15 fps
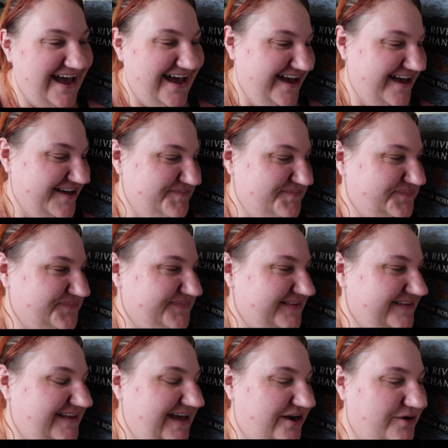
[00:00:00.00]
Um,
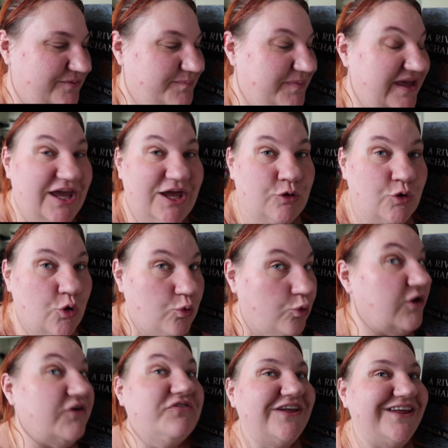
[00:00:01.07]
that are being
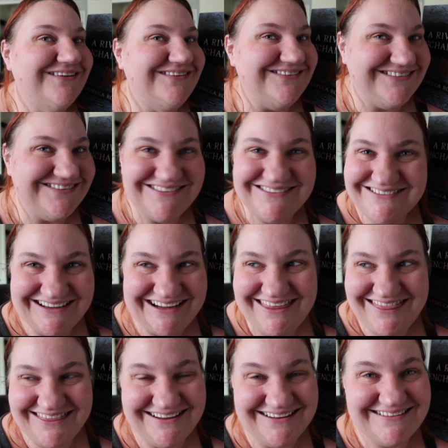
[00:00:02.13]
revealed
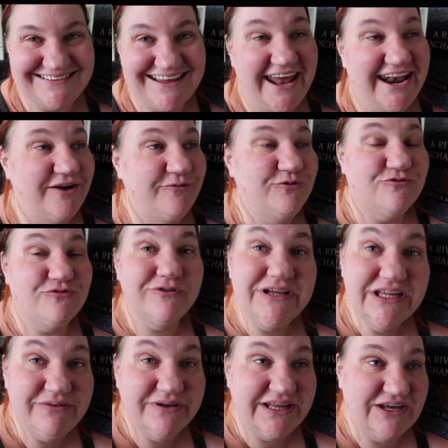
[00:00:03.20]
in this and it was
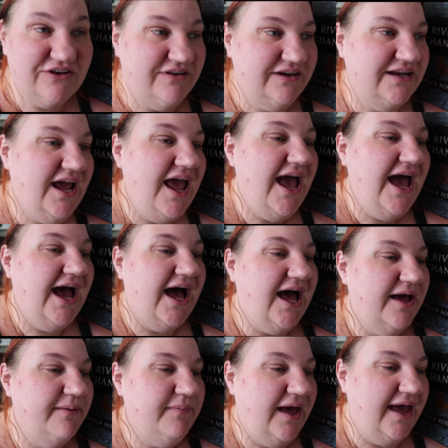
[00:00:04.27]
really really good
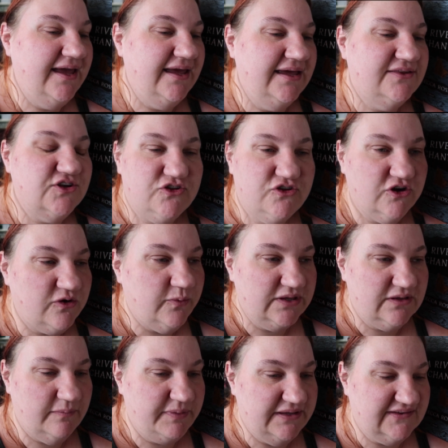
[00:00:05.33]
um, I, it just took a
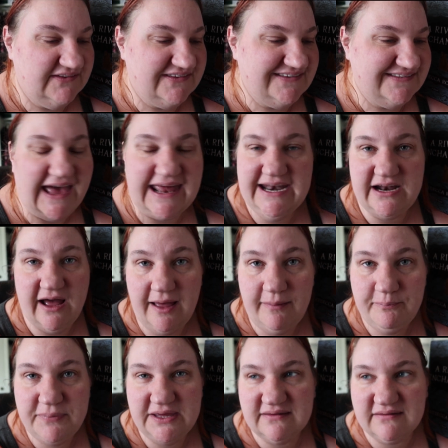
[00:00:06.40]
bit, a bit to set it
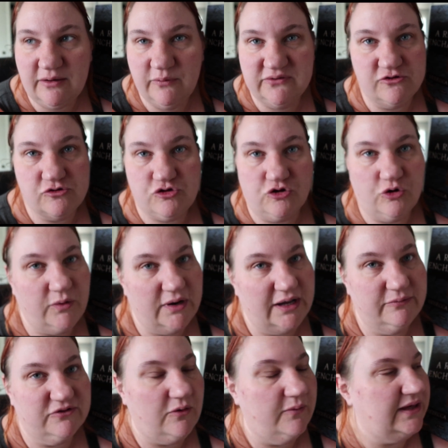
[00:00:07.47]
up because I wasn't sure what
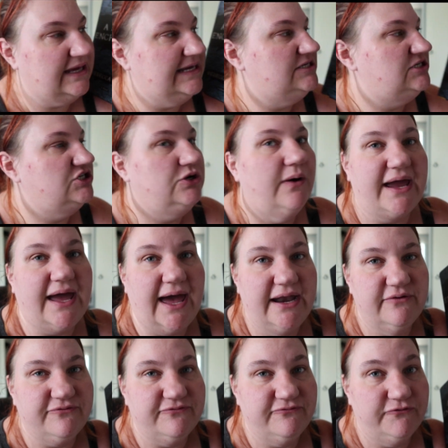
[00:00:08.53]
I was going into I
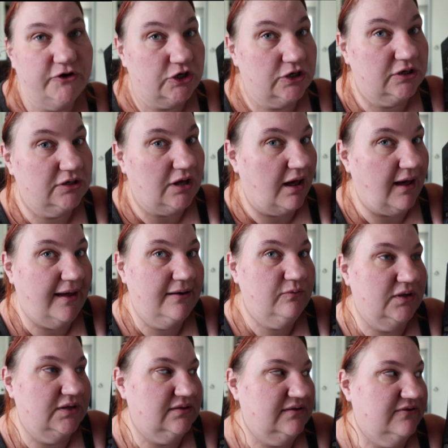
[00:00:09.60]
kind of forgot
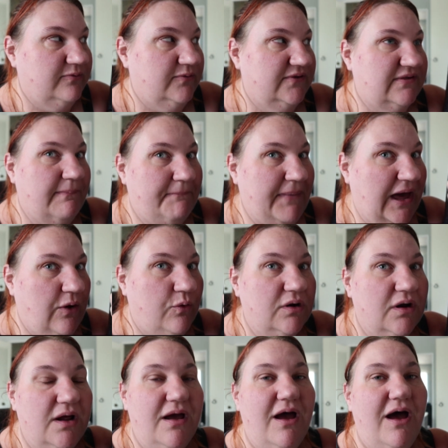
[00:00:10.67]
what this was
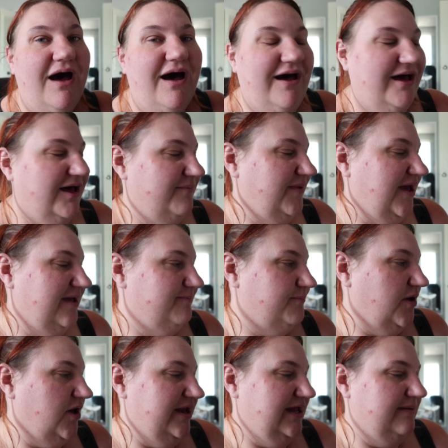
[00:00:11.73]
about um, I
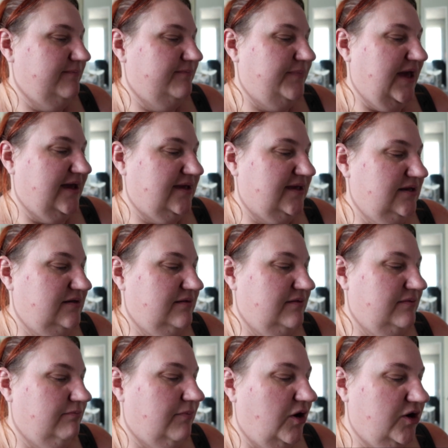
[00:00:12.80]
bought it back in
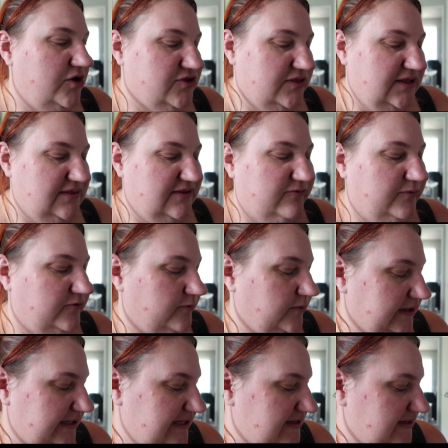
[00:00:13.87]
March I think this was
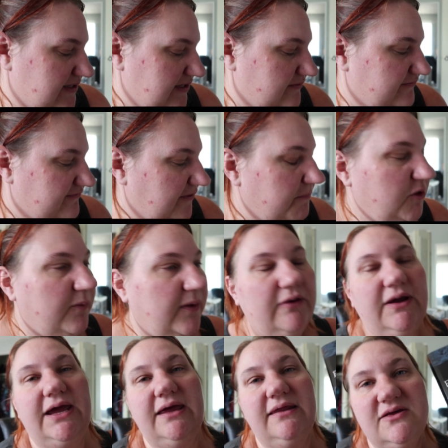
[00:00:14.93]
released in
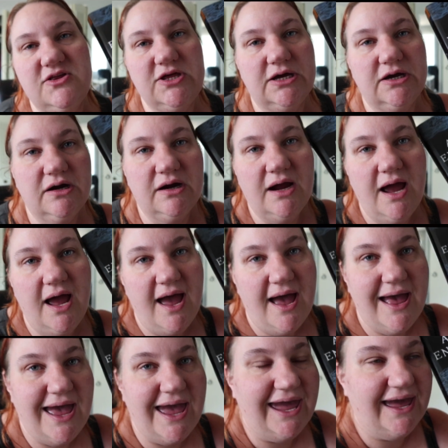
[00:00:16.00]
February this year
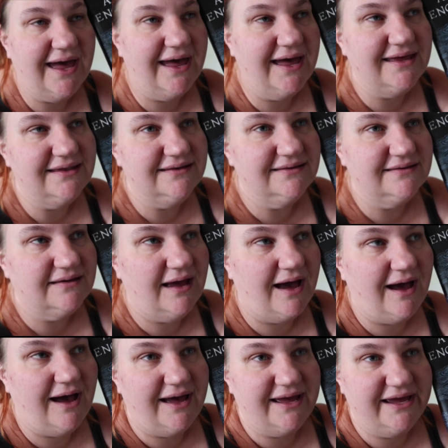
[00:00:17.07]
and
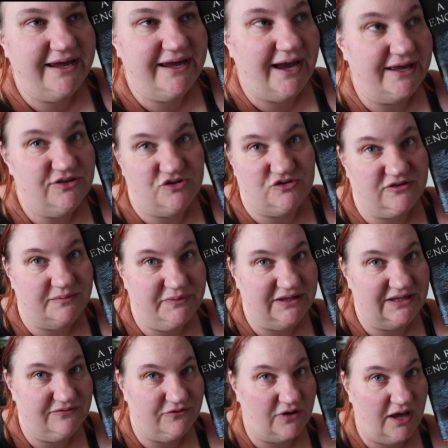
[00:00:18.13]
I I just
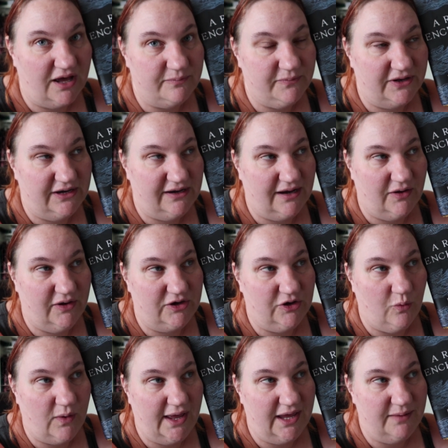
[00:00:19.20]
completely forgot but now I
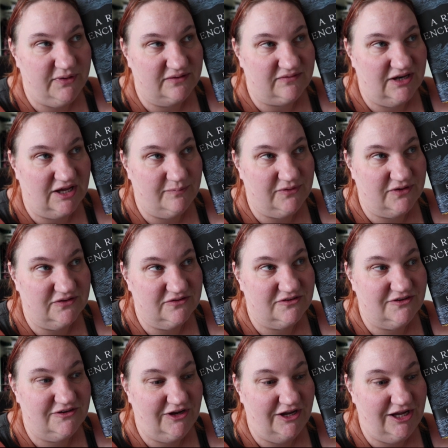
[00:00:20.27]
know why I picked it up because
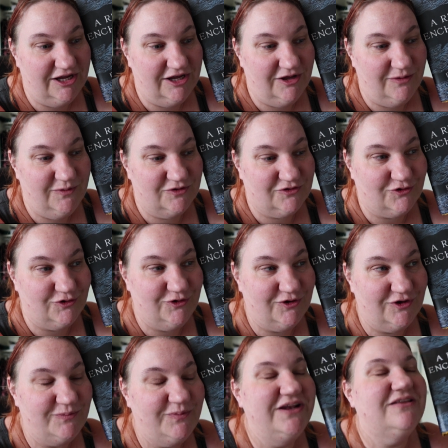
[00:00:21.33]
damn it's
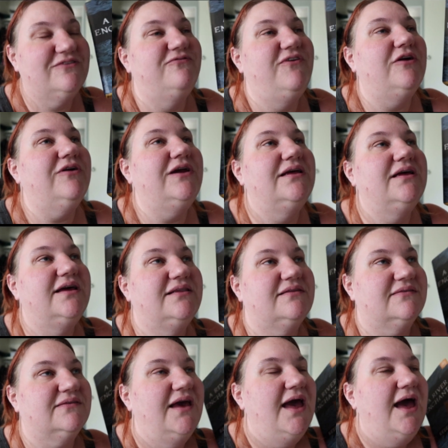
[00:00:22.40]
good but it's very
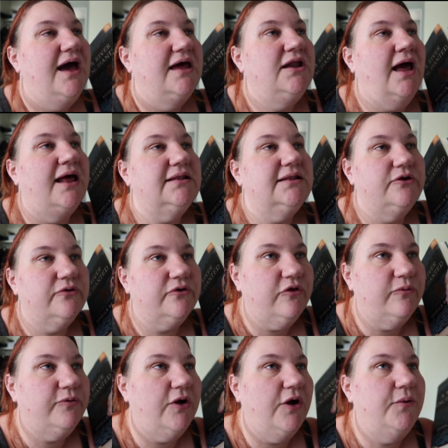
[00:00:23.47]
it's not
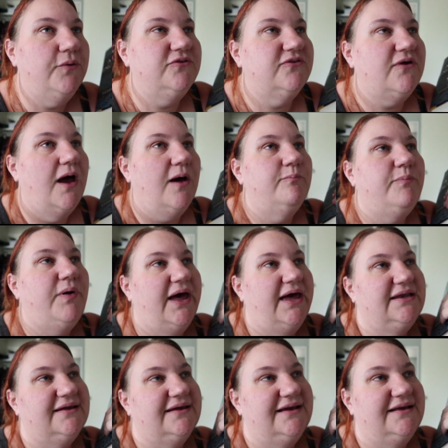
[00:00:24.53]
lyrical prose
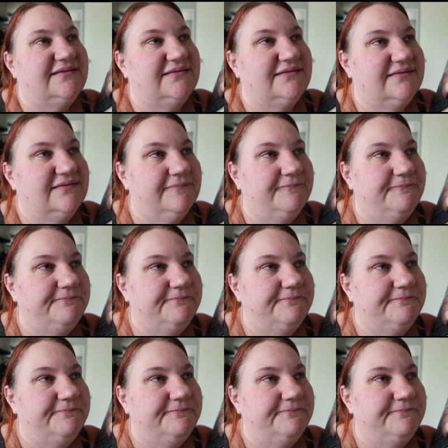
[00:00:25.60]
but it's